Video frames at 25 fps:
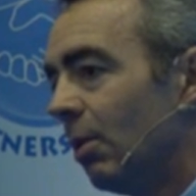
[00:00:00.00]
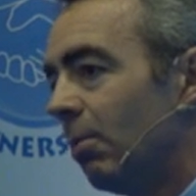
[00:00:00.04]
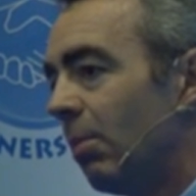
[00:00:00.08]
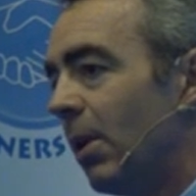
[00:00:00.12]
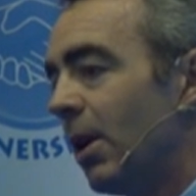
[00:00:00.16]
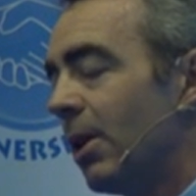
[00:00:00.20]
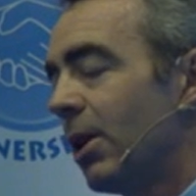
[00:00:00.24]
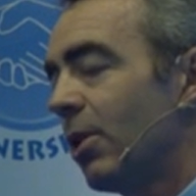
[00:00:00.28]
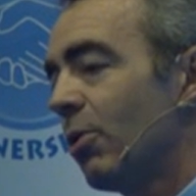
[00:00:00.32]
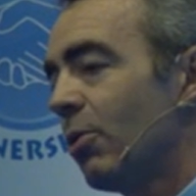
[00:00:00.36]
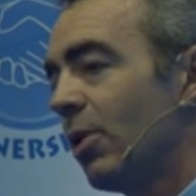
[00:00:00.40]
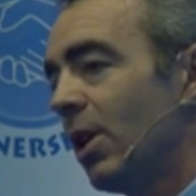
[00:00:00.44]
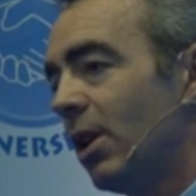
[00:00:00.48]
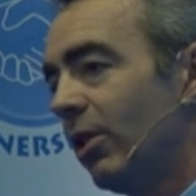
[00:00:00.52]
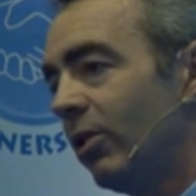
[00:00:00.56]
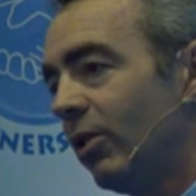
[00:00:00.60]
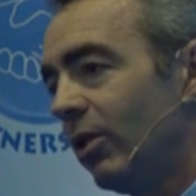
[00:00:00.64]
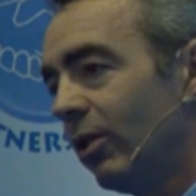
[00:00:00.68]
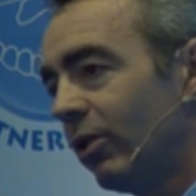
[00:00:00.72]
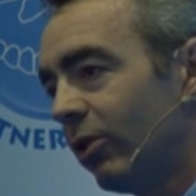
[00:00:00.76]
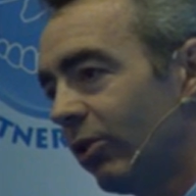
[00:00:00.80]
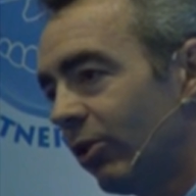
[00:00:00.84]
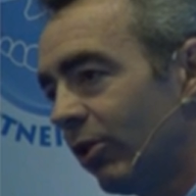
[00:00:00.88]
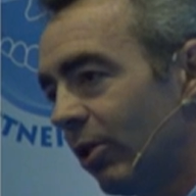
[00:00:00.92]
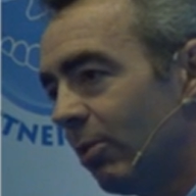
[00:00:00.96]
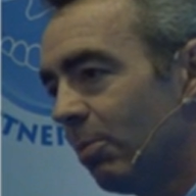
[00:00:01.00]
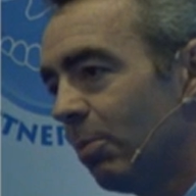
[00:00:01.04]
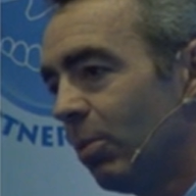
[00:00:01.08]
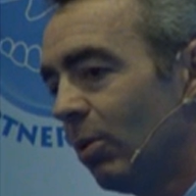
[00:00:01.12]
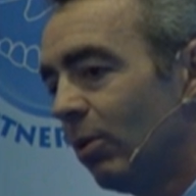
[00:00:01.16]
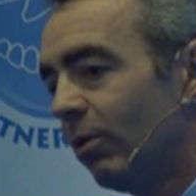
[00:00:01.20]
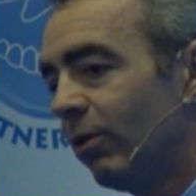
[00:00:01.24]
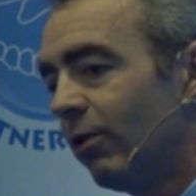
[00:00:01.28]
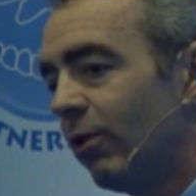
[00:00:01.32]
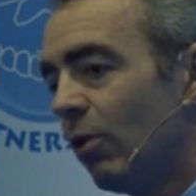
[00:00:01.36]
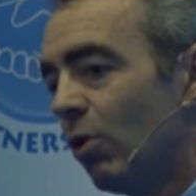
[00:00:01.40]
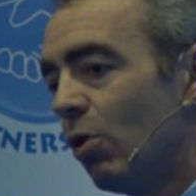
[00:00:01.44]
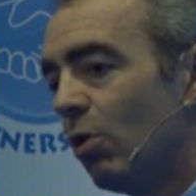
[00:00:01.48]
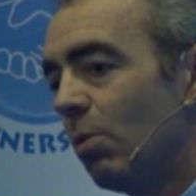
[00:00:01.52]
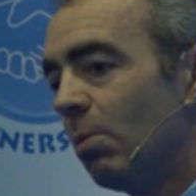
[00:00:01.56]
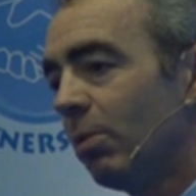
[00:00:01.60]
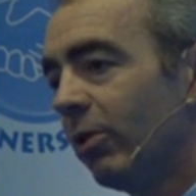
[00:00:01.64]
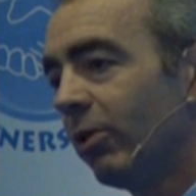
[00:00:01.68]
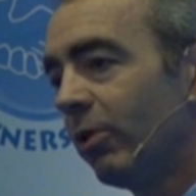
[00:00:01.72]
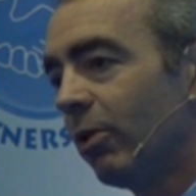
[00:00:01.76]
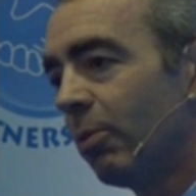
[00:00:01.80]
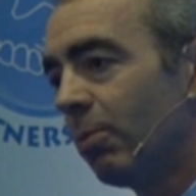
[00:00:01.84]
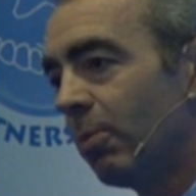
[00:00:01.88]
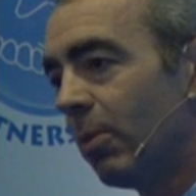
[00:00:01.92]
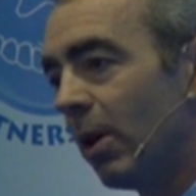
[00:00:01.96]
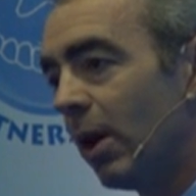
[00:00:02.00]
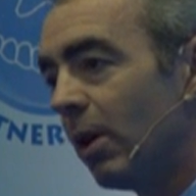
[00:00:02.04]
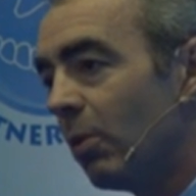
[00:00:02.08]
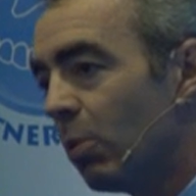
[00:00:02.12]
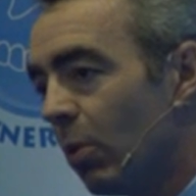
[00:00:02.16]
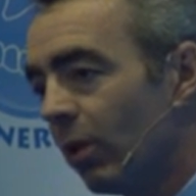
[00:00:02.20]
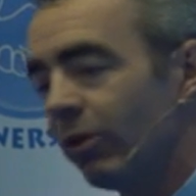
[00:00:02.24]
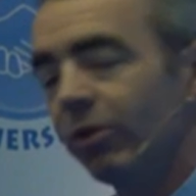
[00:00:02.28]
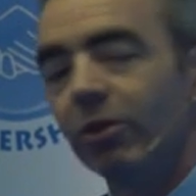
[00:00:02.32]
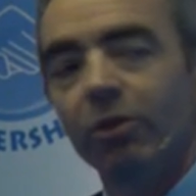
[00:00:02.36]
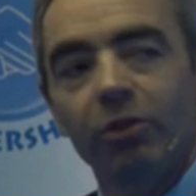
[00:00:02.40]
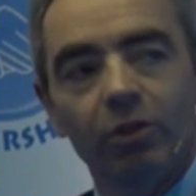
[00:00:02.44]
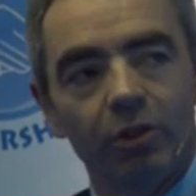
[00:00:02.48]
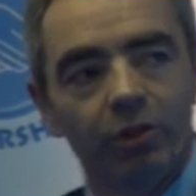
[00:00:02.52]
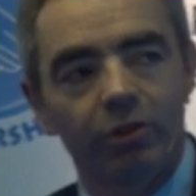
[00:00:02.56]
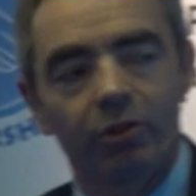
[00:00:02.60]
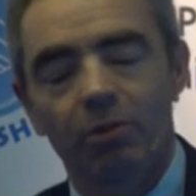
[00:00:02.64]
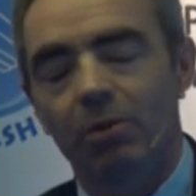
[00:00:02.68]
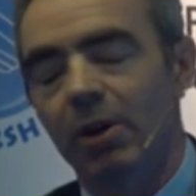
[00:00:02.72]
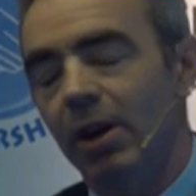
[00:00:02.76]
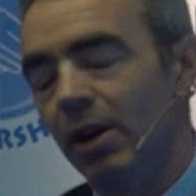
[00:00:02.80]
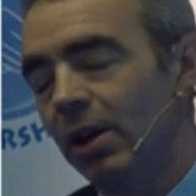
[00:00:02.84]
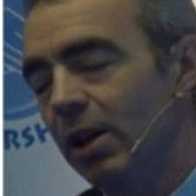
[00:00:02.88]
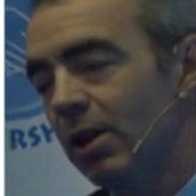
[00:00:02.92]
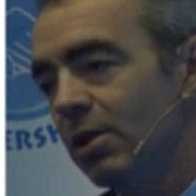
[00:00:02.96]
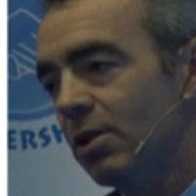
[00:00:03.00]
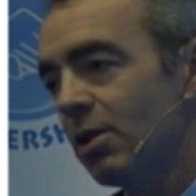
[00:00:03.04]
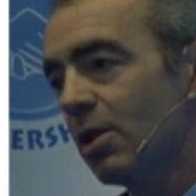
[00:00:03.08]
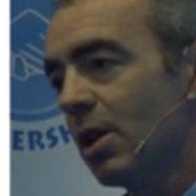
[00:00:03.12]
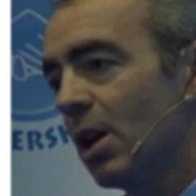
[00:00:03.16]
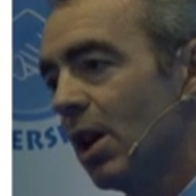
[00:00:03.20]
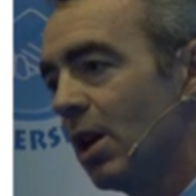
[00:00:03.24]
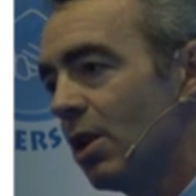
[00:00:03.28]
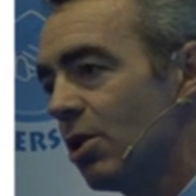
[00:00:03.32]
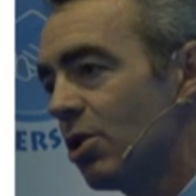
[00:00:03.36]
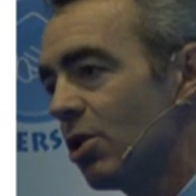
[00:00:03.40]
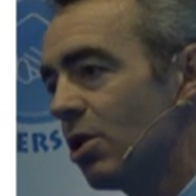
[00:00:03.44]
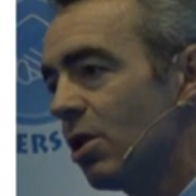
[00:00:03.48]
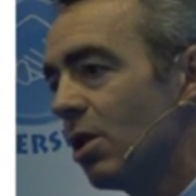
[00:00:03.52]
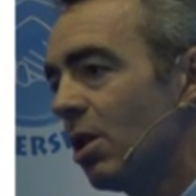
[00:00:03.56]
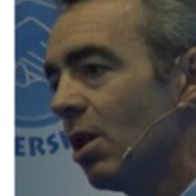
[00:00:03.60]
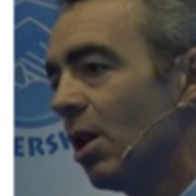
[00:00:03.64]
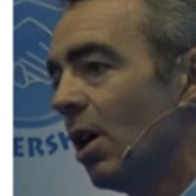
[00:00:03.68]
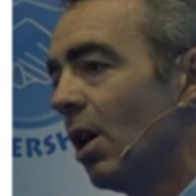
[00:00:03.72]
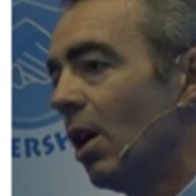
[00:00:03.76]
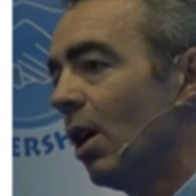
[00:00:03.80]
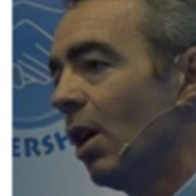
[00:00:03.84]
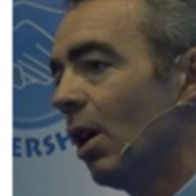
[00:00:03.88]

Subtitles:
by creating simple forms and it wasn't just around education,